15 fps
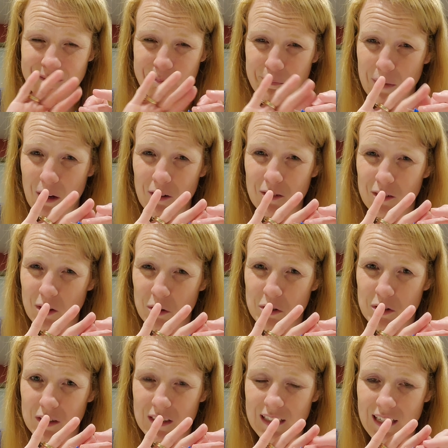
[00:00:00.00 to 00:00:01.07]
about
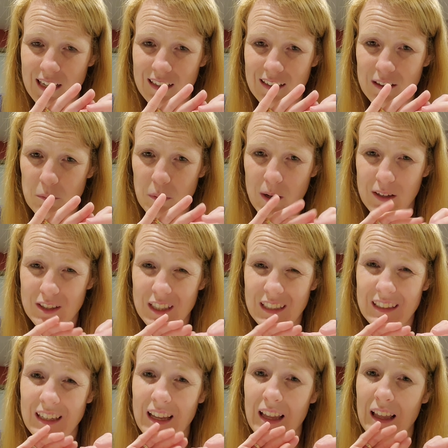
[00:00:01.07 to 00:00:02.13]
closer to the end of the project